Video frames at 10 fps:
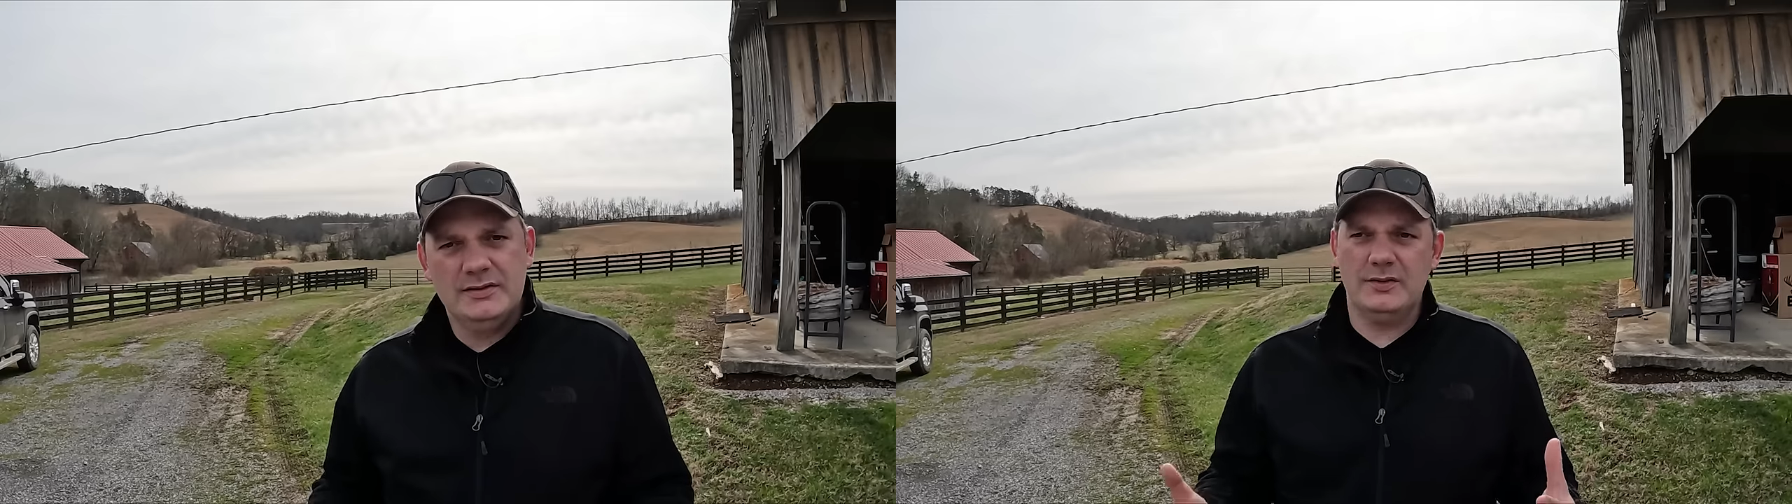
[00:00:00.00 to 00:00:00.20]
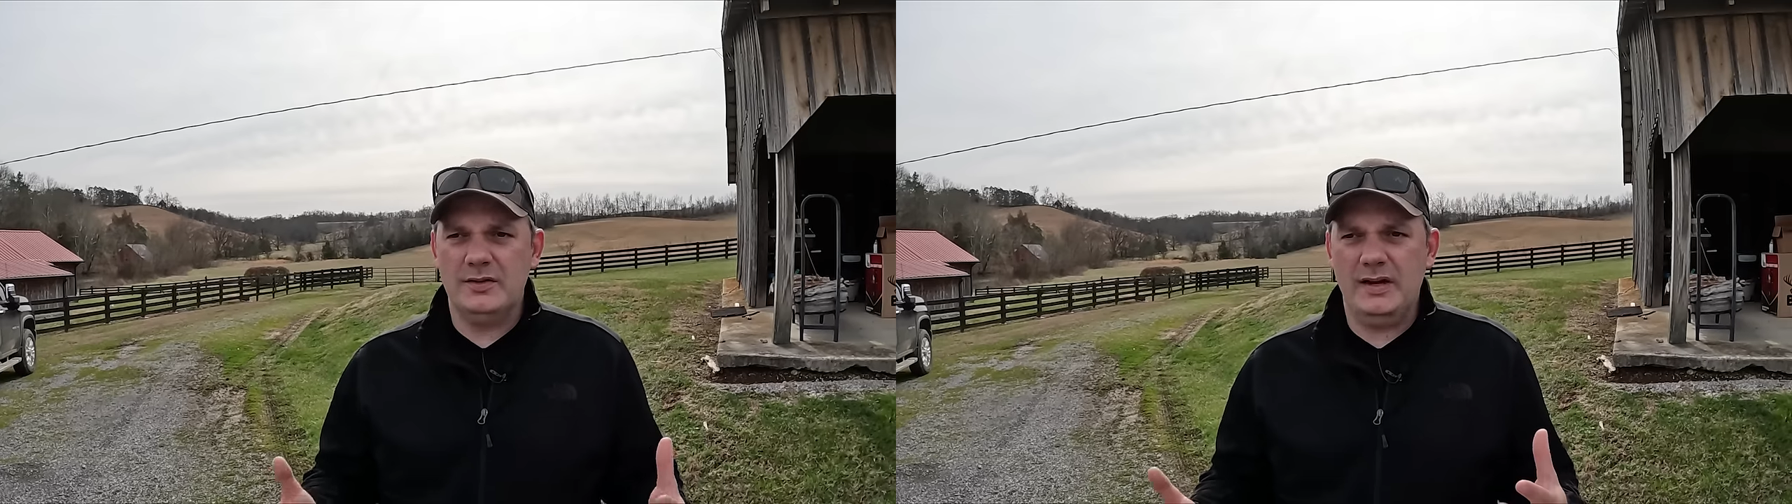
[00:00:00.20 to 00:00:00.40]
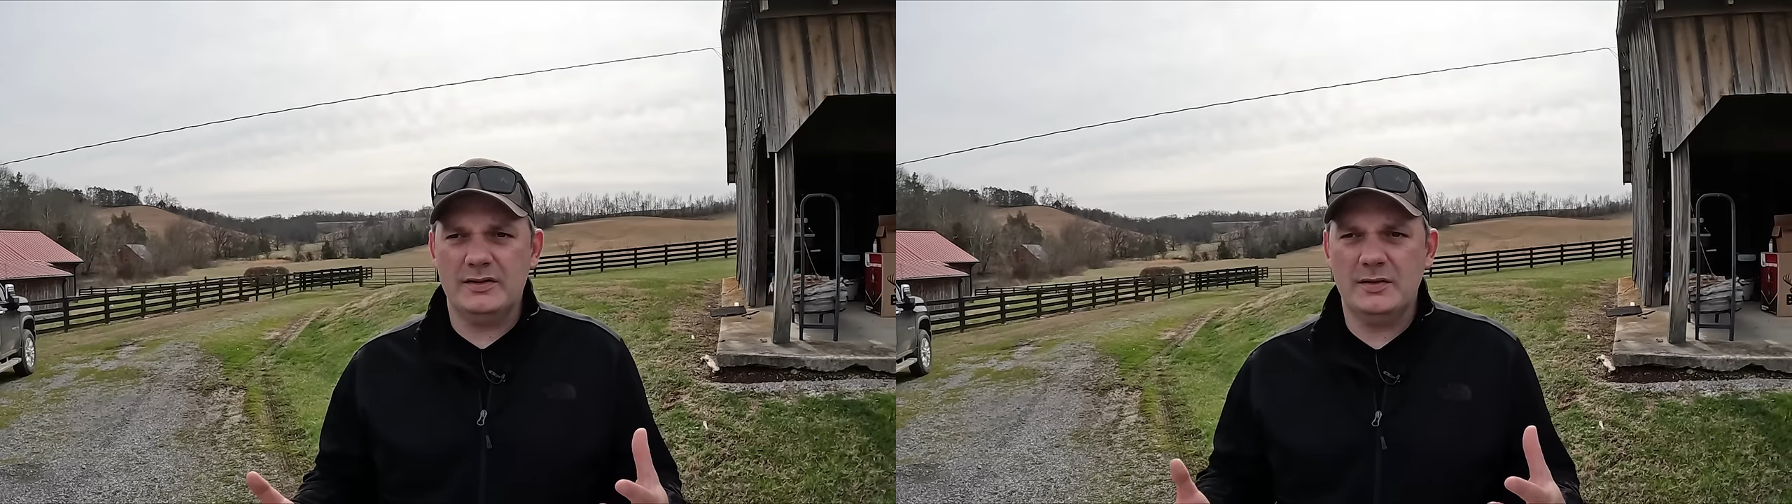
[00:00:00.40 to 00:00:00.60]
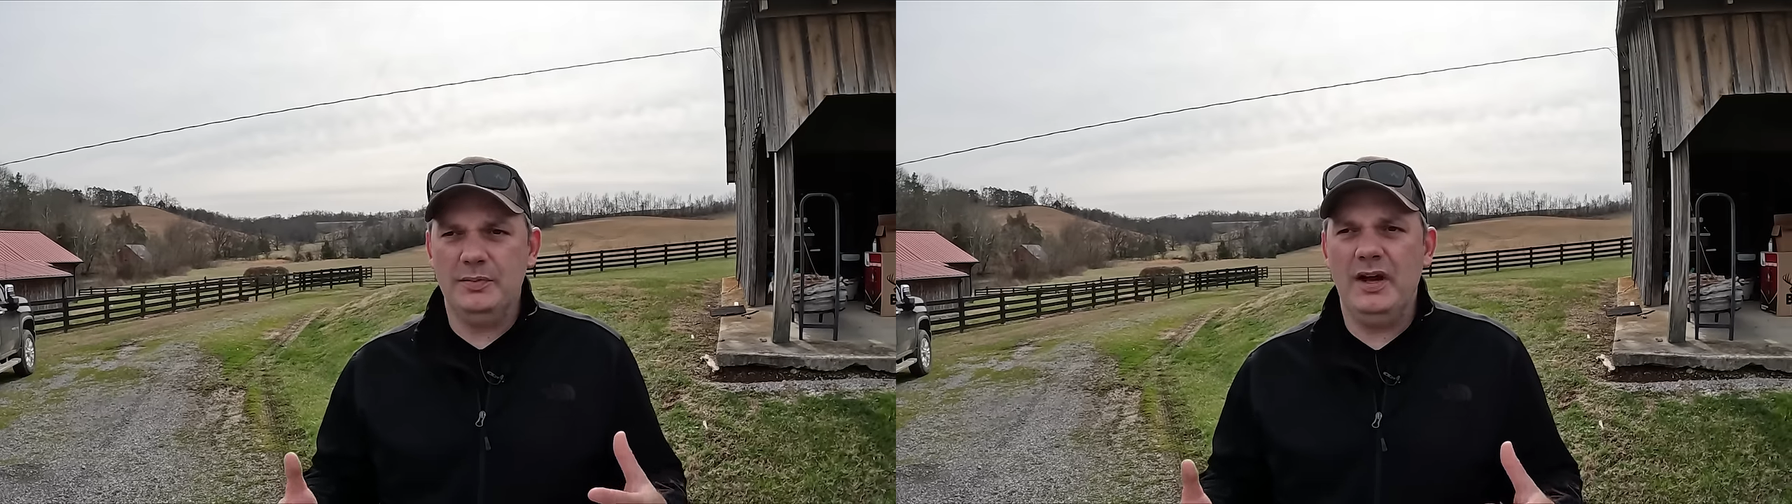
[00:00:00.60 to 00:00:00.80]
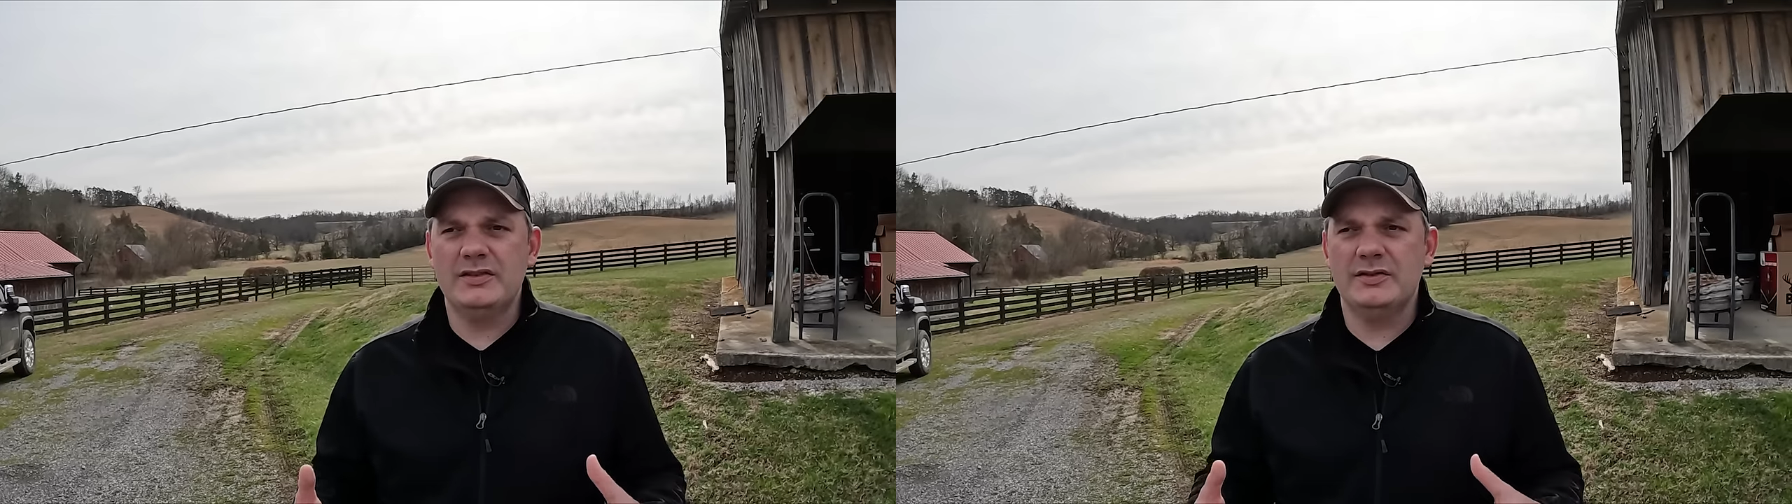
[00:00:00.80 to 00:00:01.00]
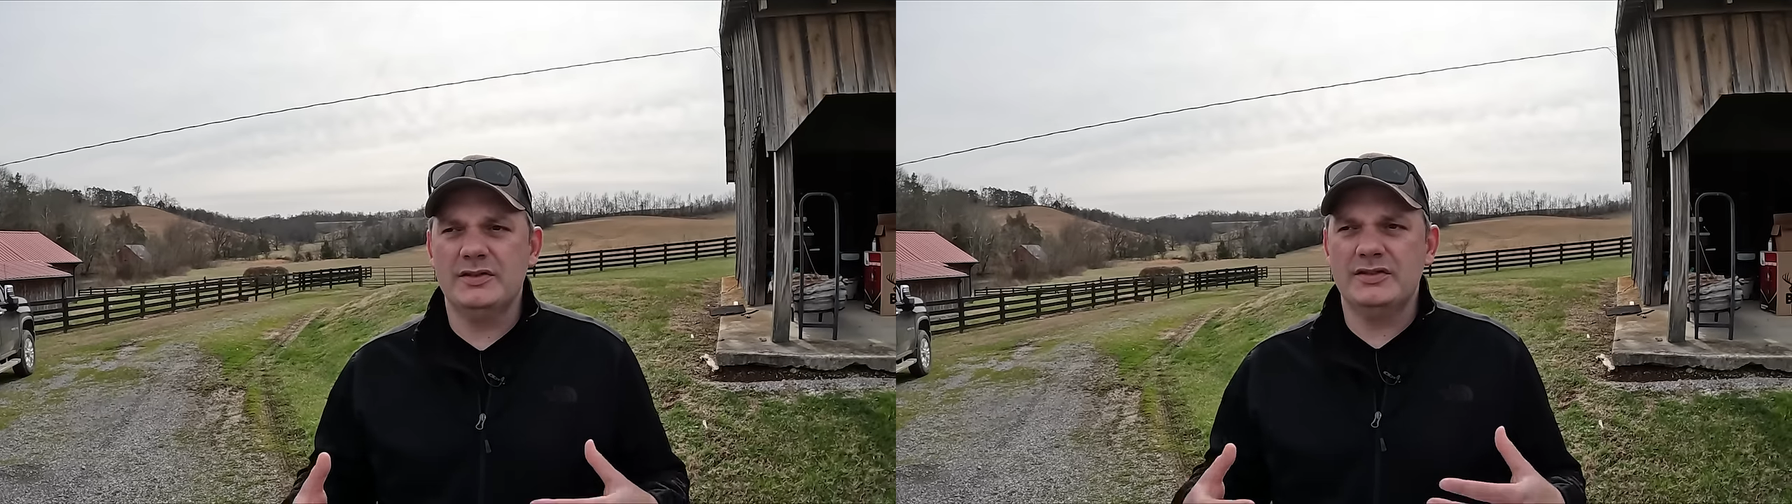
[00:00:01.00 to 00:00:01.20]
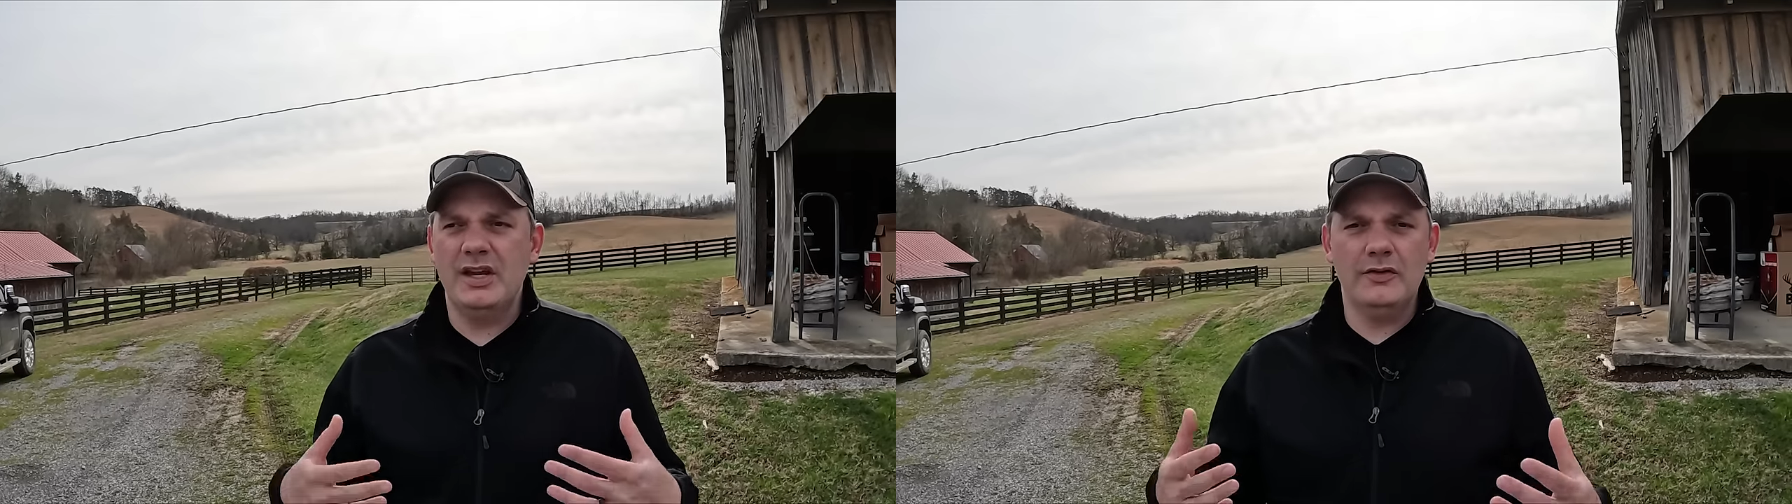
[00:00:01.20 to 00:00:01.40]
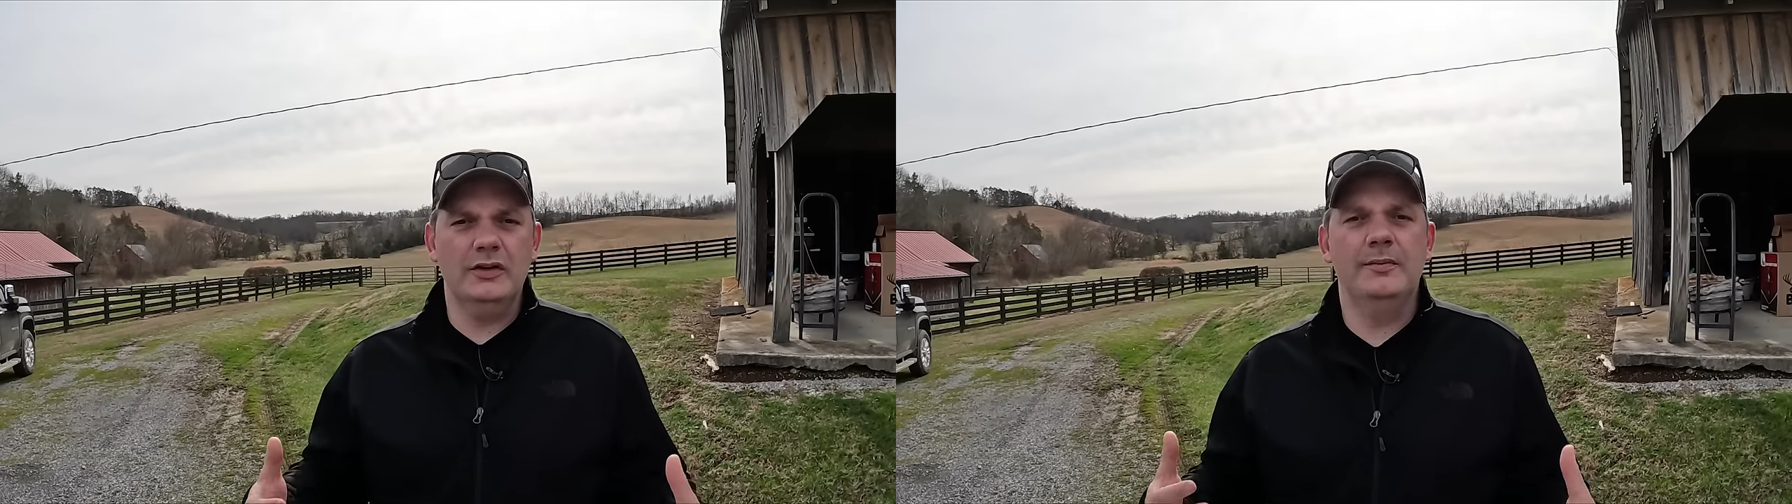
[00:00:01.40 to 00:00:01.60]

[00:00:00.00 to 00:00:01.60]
Tractor Supply starts secretly